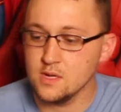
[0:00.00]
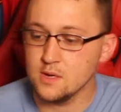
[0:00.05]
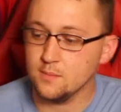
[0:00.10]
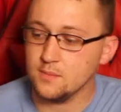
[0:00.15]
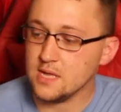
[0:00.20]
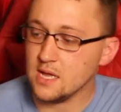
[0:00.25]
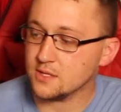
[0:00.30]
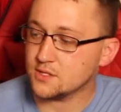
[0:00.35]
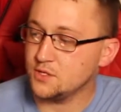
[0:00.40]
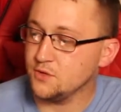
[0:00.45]

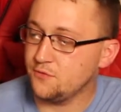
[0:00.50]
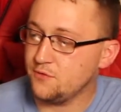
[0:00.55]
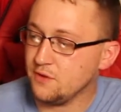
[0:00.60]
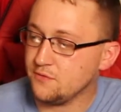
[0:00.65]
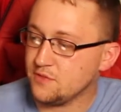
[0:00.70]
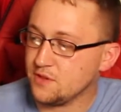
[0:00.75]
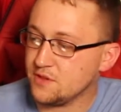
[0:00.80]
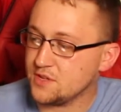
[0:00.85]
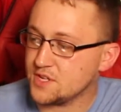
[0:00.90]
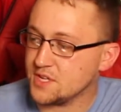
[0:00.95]
But yeah,
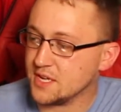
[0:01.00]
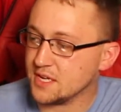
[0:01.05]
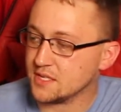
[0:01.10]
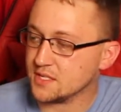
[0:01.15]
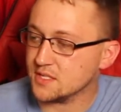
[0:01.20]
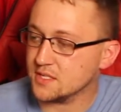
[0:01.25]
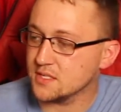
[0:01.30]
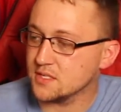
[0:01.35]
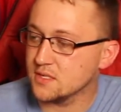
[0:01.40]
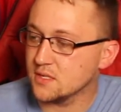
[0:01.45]

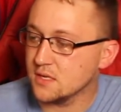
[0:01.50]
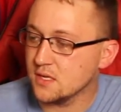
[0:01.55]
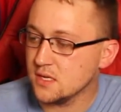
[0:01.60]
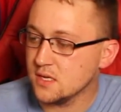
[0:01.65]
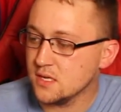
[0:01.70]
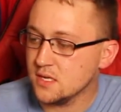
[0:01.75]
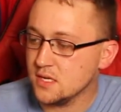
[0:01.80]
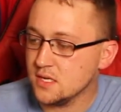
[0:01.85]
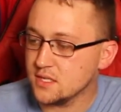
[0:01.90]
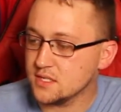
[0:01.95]
256.
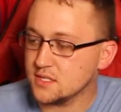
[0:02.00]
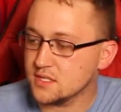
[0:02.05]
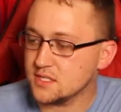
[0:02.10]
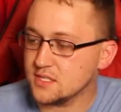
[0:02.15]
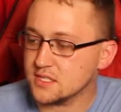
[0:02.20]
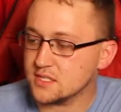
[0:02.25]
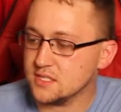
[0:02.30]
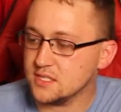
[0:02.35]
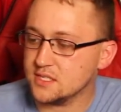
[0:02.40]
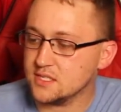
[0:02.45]
It's
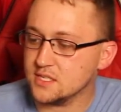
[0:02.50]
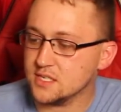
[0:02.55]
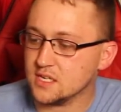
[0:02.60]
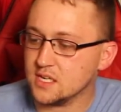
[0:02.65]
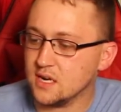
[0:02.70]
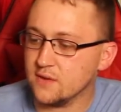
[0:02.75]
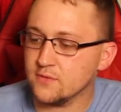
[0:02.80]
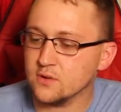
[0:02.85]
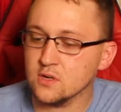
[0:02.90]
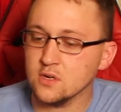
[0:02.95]
a 60-cent
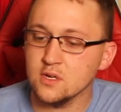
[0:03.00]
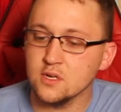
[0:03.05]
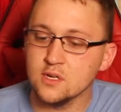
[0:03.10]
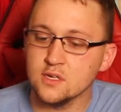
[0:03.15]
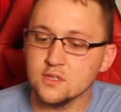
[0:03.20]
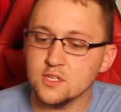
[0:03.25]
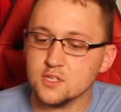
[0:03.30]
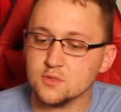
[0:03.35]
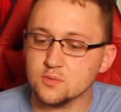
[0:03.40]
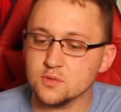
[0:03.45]
cover.
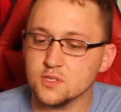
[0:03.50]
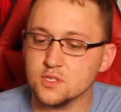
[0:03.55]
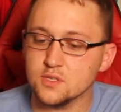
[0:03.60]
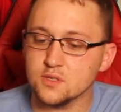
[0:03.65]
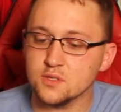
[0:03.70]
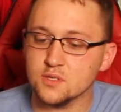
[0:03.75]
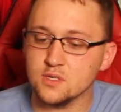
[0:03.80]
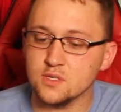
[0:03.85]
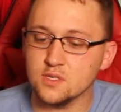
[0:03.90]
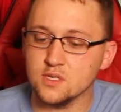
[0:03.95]
This one's
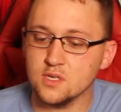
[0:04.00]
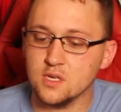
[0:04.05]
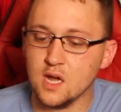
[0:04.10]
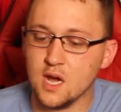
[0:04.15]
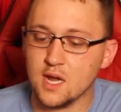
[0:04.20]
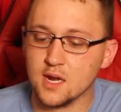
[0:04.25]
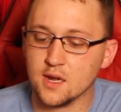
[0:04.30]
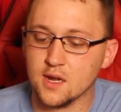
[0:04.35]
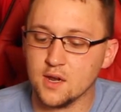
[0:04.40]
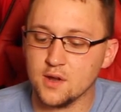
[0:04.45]
in
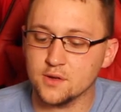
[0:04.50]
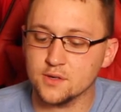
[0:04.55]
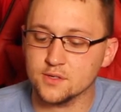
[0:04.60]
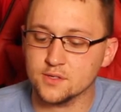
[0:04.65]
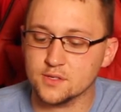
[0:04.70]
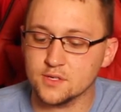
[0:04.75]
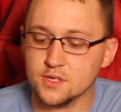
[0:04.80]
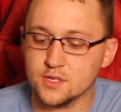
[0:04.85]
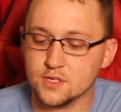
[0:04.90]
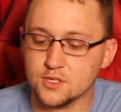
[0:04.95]
not near
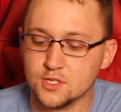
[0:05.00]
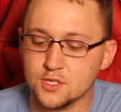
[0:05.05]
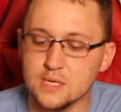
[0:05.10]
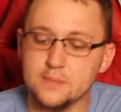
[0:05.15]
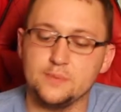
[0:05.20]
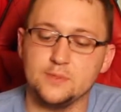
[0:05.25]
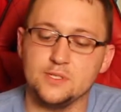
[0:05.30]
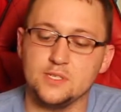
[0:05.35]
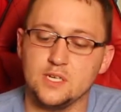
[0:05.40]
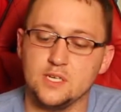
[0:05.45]
as good a
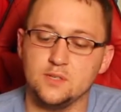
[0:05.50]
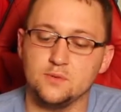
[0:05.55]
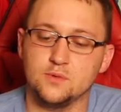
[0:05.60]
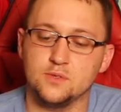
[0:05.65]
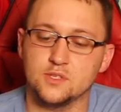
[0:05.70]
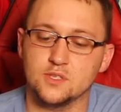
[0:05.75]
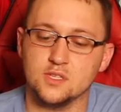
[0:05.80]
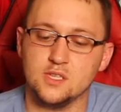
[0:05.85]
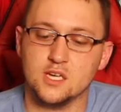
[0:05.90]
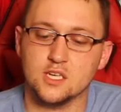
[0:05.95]
shape as the other one.
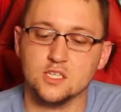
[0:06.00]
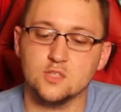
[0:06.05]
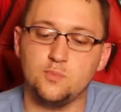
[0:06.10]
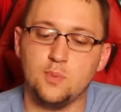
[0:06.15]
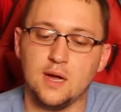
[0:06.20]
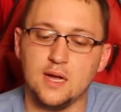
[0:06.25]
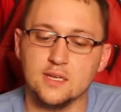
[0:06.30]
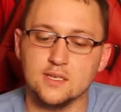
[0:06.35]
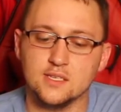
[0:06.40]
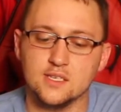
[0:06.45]
There's a lot of
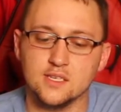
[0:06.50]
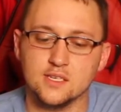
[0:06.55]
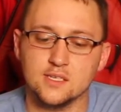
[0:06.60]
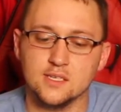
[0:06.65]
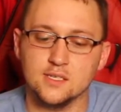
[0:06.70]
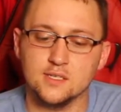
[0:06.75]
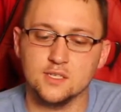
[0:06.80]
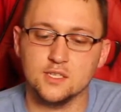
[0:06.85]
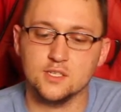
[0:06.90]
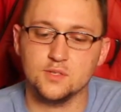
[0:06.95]
spine ticks
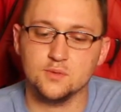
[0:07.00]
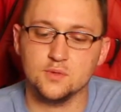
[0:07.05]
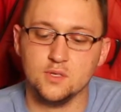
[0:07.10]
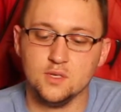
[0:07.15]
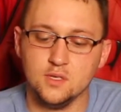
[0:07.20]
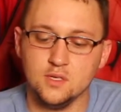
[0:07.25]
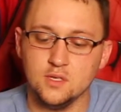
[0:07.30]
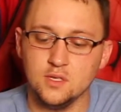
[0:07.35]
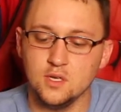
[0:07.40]
on this one.